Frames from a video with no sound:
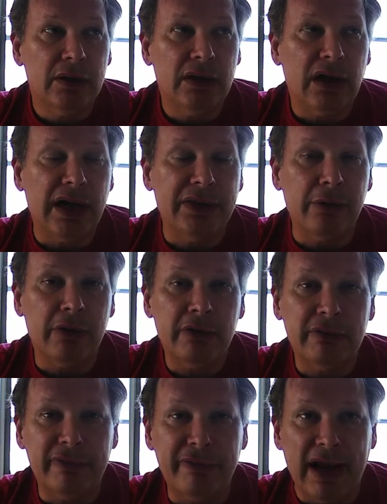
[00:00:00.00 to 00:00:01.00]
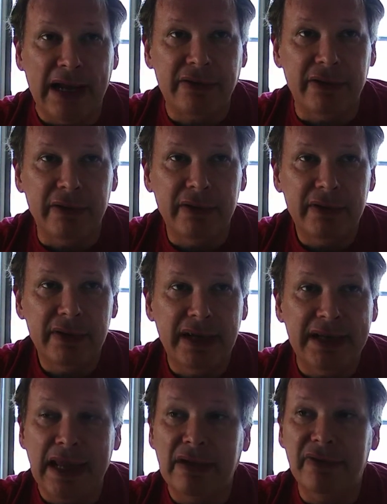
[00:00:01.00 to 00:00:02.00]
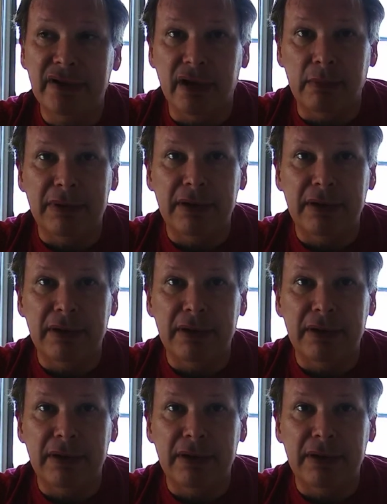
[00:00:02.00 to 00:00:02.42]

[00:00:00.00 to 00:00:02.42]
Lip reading: On the autorefractor, it gave a number.